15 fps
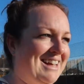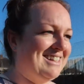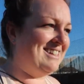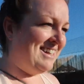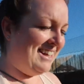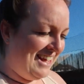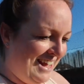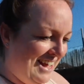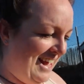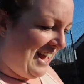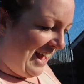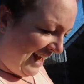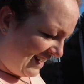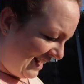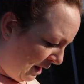wet,
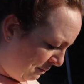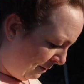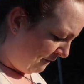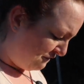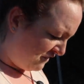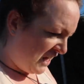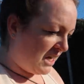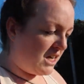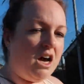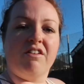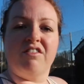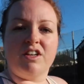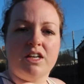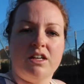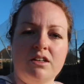and now my feet are
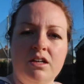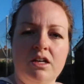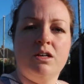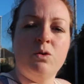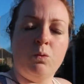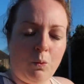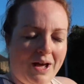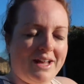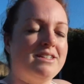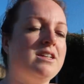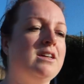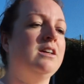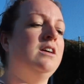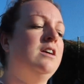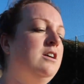covered in
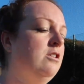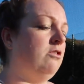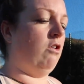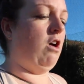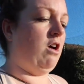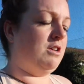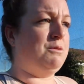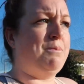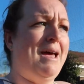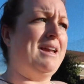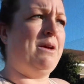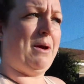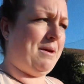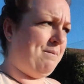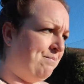wet grass. But
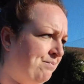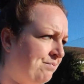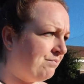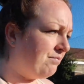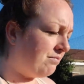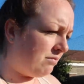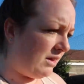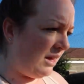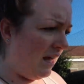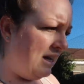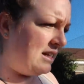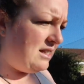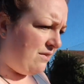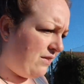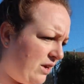anyway,
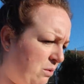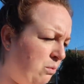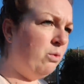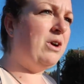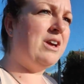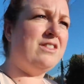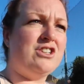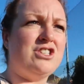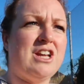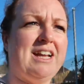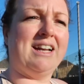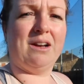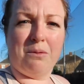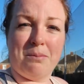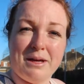Let's see if I can walk in the
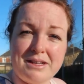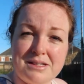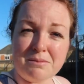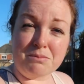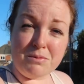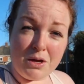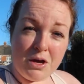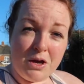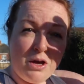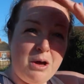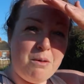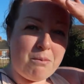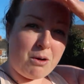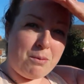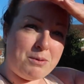shade a little bit because I'm
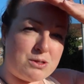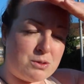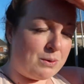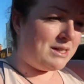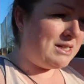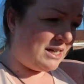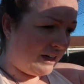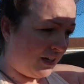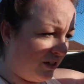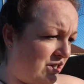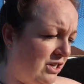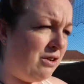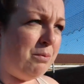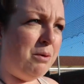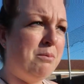proper squinting. I
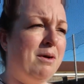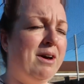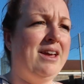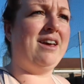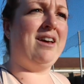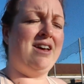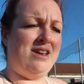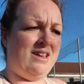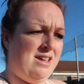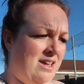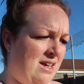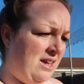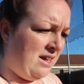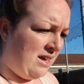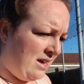should have put my uh,
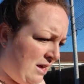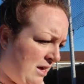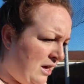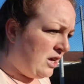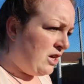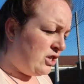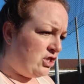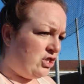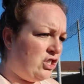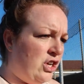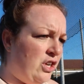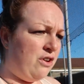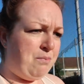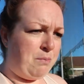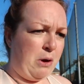
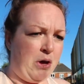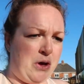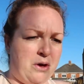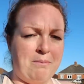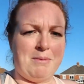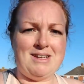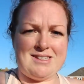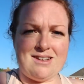should have put my